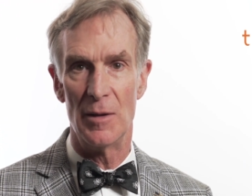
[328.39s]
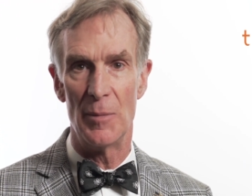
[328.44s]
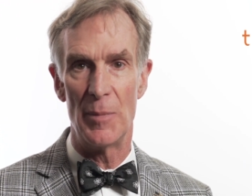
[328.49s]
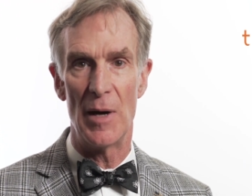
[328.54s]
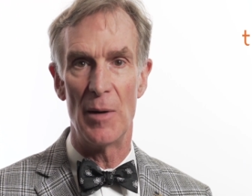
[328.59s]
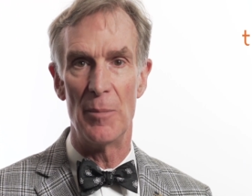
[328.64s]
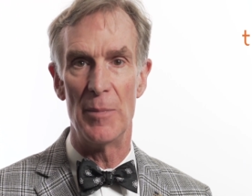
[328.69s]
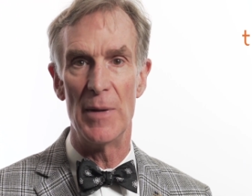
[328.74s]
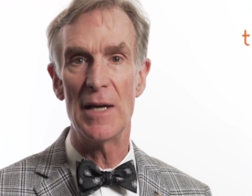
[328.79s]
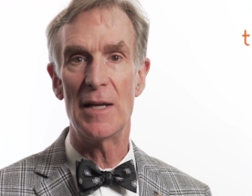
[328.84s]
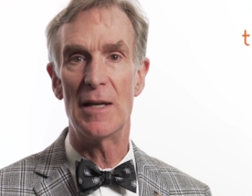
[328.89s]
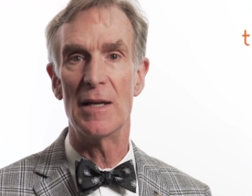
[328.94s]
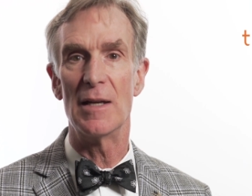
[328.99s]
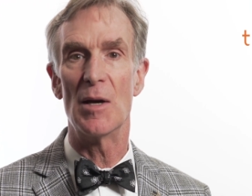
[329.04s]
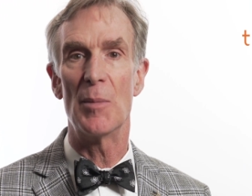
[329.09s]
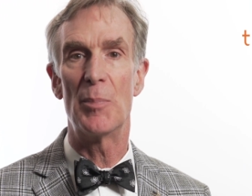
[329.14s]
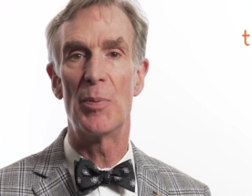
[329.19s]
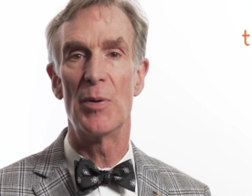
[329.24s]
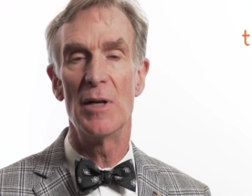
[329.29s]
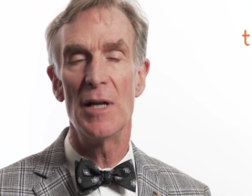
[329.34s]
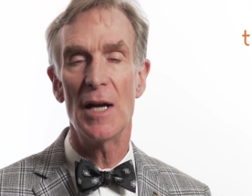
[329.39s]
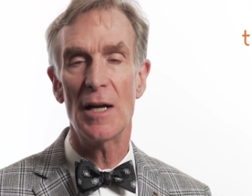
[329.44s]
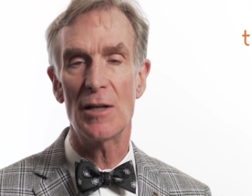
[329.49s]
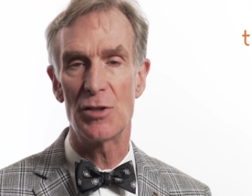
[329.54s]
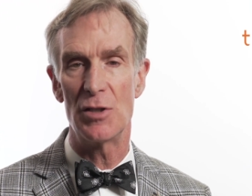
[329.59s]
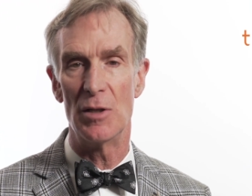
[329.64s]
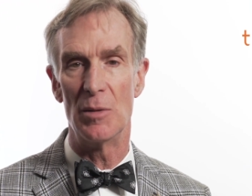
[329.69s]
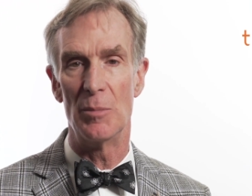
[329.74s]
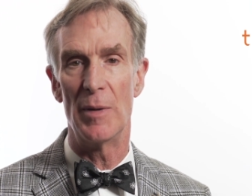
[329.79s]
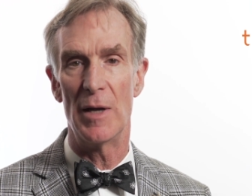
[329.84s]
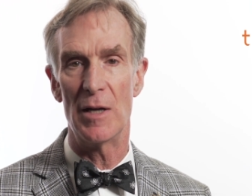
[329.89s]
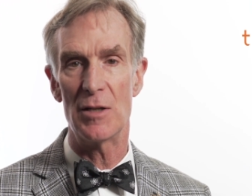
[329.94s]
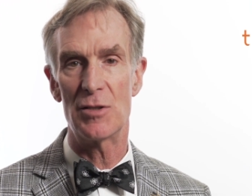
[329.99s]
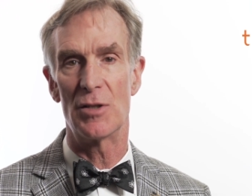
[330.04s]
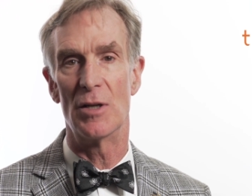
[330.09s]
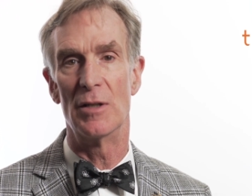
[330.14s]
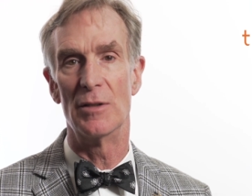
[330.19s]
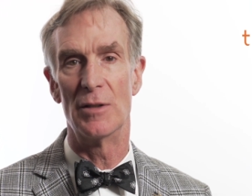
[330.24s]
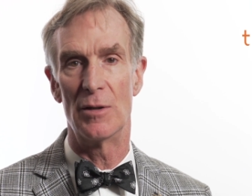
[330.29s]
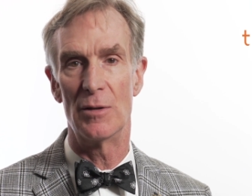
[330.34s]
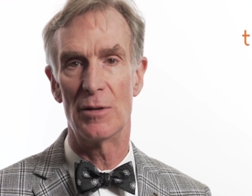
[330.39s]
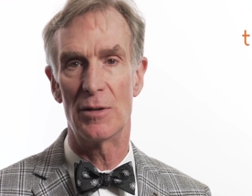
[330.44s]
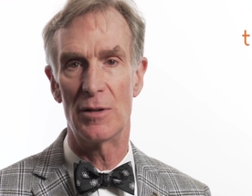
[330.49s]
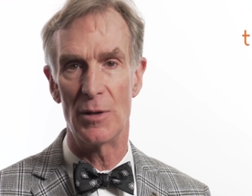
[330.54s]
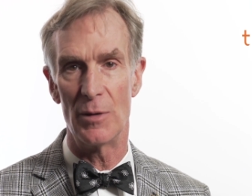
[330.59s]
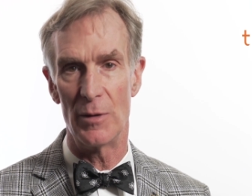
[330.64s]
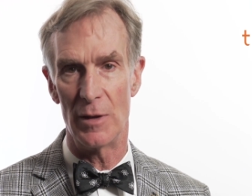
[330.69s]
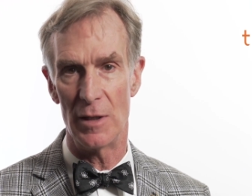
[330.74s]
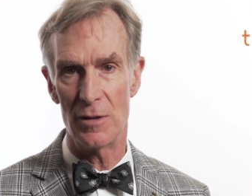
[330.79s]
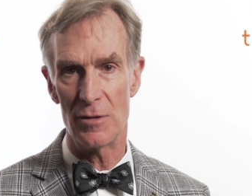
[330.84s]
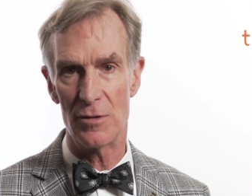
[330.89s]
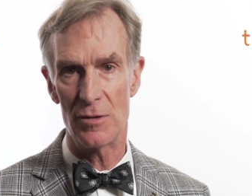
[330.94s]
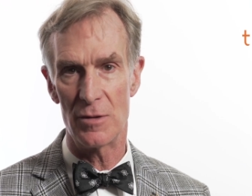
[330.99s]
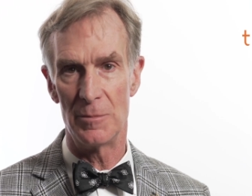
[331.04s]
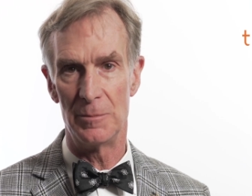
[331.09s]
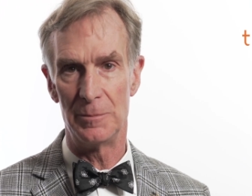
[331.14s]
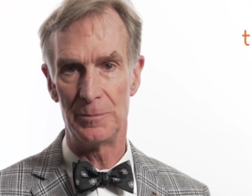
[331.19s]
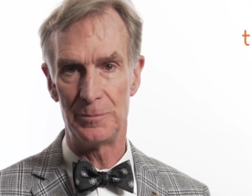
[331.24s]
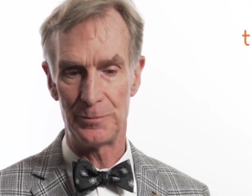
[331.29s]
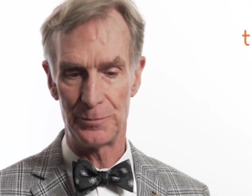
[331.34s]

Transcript: about making a prediction based on their theories.